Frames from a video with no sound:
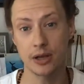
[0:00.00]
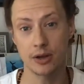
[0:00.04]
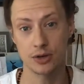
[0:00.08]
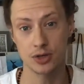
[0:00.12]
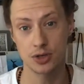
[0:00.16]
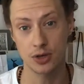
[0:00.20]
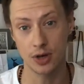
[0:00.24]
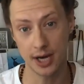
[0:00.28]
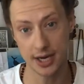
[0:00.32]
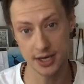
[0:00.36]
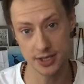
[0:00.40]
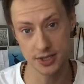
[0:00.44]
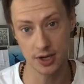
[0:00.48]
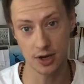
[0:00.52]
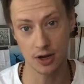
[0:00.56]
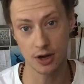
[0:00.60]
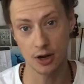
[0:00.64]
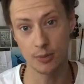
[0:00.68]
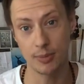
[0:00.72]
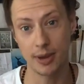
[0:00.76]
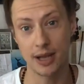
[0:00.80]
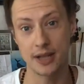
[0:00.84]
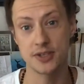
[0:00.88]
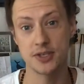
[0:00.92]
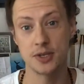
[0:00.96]
I'll try to talk
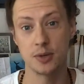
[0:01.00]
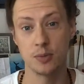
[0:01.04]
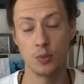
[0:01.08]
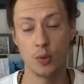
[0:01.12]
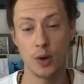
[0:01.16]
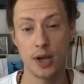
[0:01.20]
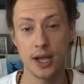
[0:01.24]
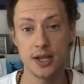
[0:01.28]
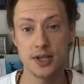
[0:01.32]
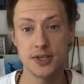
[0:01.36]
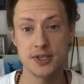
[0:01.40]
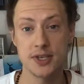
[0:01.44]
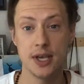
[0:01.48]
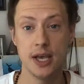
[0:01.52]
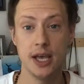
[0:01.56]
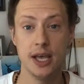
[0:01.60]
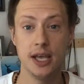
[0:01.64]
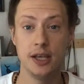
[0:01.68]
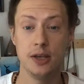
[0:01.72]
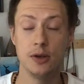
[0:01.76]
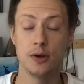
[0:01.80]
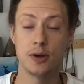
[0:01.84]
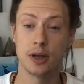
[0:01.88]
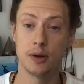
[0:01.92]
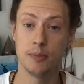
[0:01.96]
about some ways
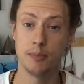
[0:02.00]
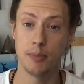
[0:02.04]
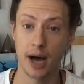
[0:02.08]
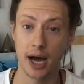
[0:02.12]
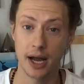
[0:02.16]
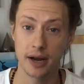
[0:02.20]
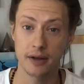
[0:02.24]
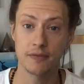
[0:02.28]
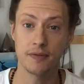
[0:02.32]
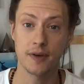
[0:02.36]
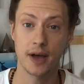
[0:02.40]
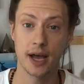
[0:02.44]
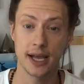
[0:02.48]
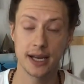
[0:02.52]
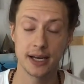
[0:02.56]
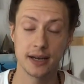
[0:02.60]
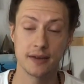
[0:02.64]
you could modify